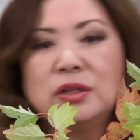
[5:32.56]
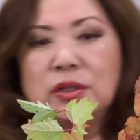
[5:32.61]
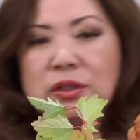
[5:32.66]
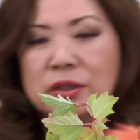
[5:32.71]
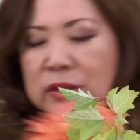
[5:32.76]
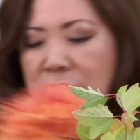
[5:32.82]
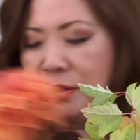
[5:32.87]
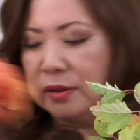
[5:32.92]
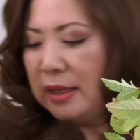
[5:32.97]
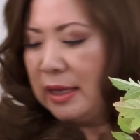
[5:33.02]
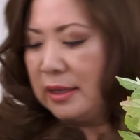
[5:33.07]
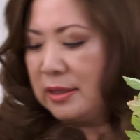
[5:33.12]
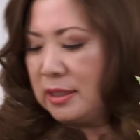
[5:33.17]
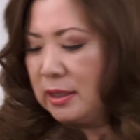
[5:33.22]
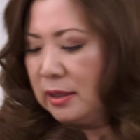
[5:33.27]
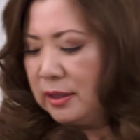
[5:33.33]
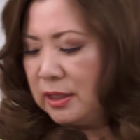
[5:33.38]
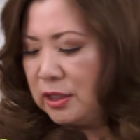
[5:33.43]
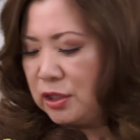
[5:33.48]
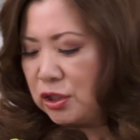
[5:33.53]
year. They
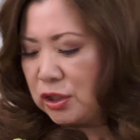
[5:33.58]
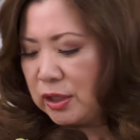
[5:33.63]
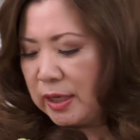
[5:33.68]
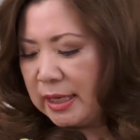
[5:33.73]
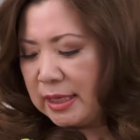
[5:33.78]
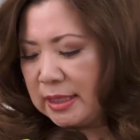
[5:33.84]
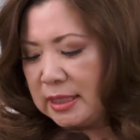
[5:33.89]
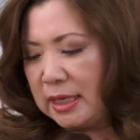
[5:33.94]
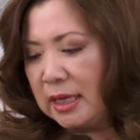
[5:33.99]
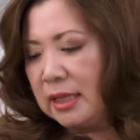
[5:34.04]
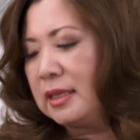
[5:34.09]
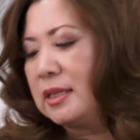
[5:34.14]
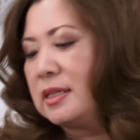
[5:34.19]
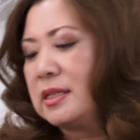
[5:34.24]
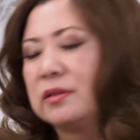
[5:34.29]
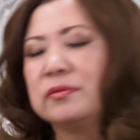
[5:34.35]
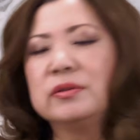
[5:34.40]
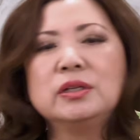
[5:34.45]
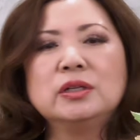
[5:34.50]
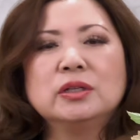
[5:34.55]
sell these giant dahlias
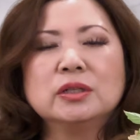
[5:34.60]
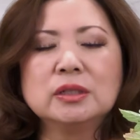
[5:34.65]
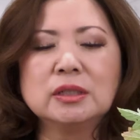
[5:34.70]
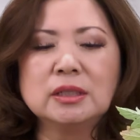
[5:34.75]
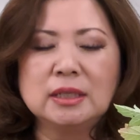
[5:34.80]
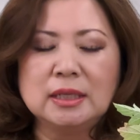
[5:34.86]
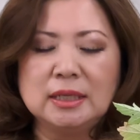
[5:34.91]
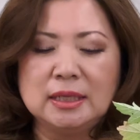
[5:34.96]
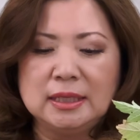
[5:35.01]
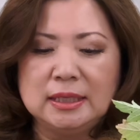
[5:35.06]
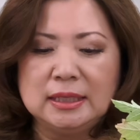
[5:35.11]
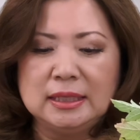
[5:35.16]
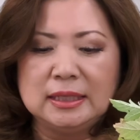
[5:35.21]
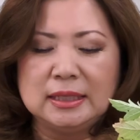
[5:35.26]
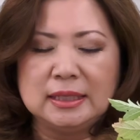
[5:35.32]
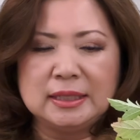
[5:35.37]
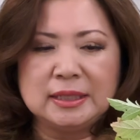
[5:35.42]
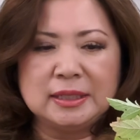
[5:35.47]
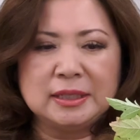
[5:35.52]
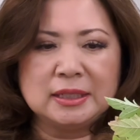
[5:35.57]
every year
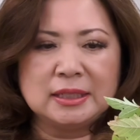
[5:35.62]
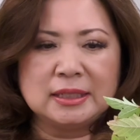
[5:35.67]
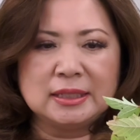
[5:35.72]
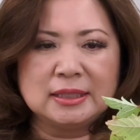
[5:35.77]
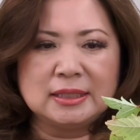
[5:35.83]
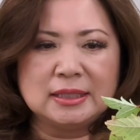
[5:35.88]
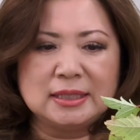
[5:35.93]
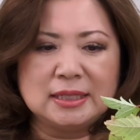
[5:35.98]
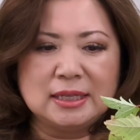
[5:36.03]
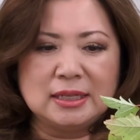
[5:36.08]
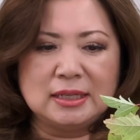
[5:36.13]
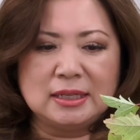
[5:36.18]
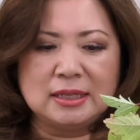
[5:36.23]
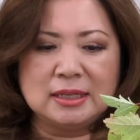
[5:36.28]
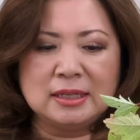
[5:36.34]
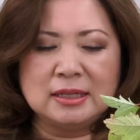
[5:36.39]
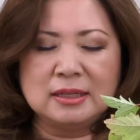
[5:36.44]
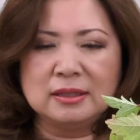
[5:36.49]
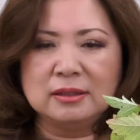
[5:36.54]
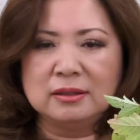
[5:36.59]

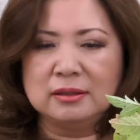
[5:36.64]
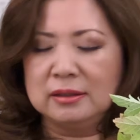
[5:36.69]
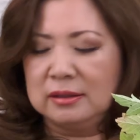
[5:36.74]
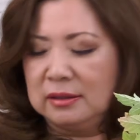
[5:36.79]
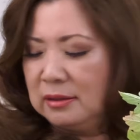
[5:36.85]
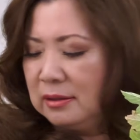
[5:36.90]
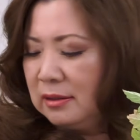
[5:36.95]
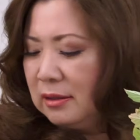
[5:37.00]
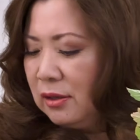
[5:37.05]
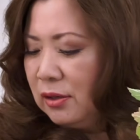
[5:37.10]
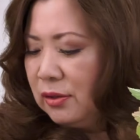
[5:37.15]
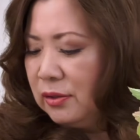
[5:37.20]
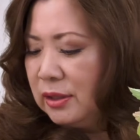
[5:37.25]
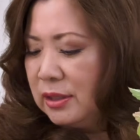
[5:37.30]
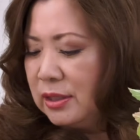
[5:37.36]
in all the